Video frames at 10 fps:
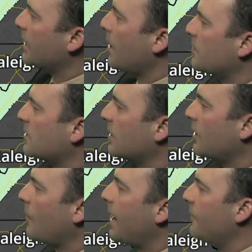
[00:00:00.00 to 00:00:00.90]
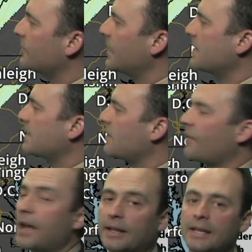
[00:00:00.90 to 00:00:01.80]
encompassing the Ohio and Tennessee
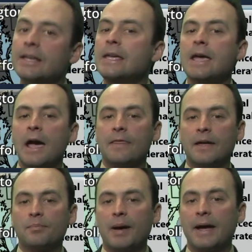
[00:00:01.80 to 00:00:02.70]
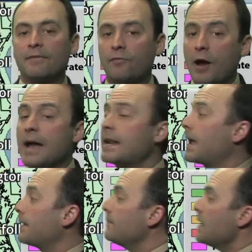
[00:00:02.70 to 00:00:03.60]
Valley. And then by Friday,